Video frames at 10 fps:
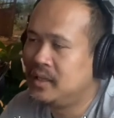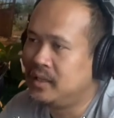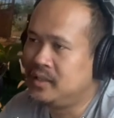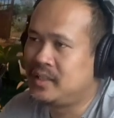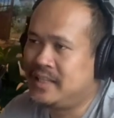
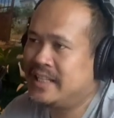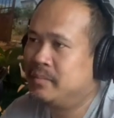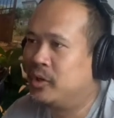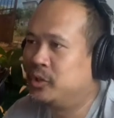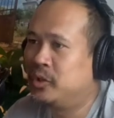It is a
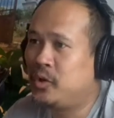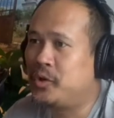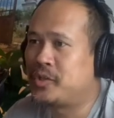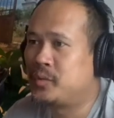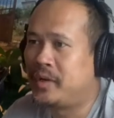6-module
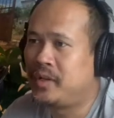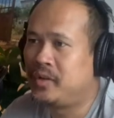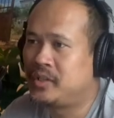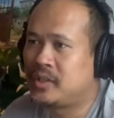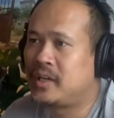course where
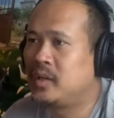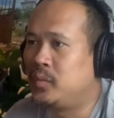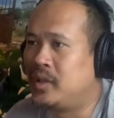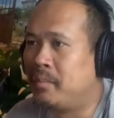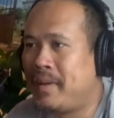you
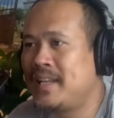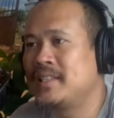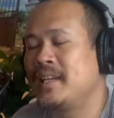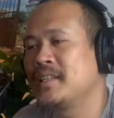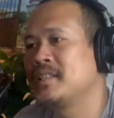start with the
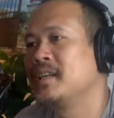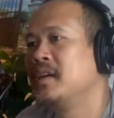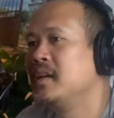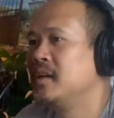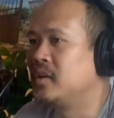basics,
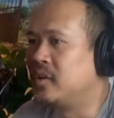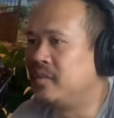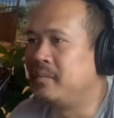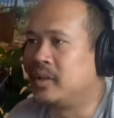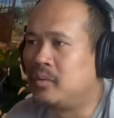
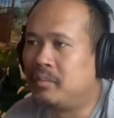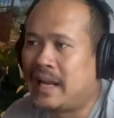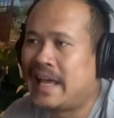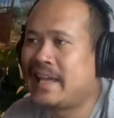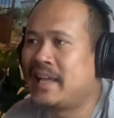government
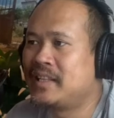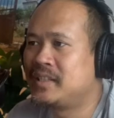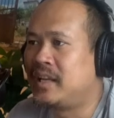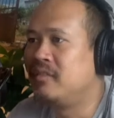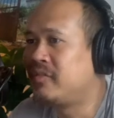
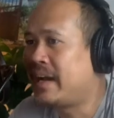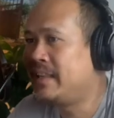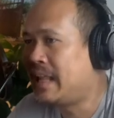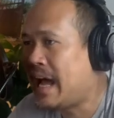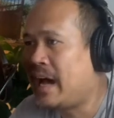compliance, and
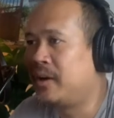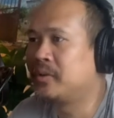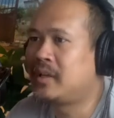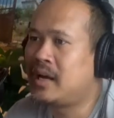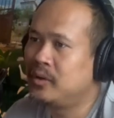find
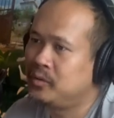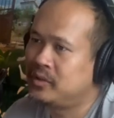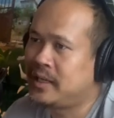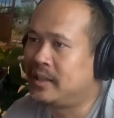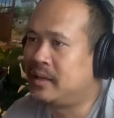out how
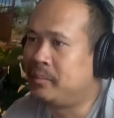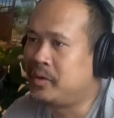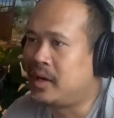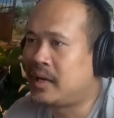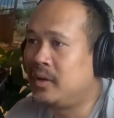to set
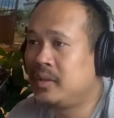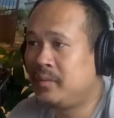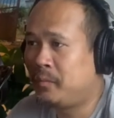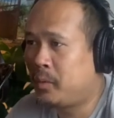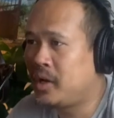up your
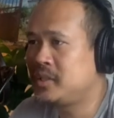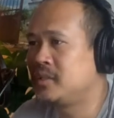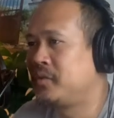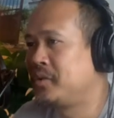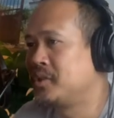accounting
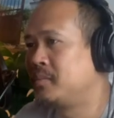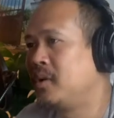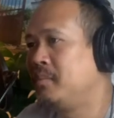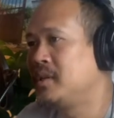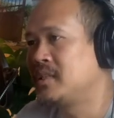process for your
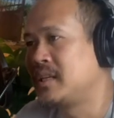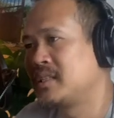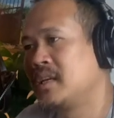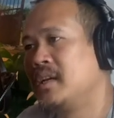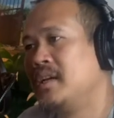small
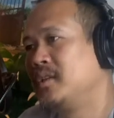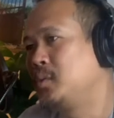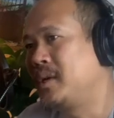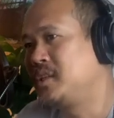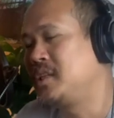business
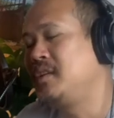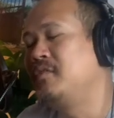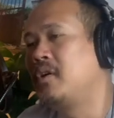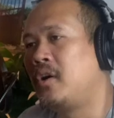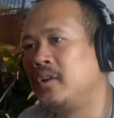to
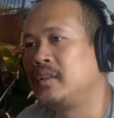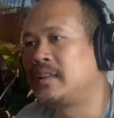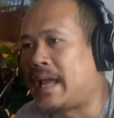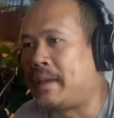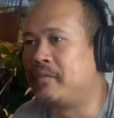achieve
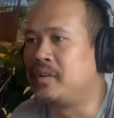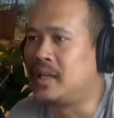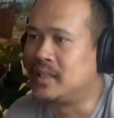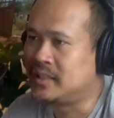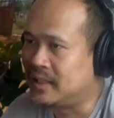on-time
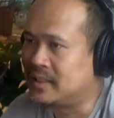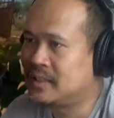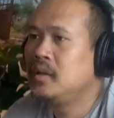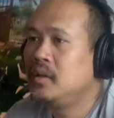financials.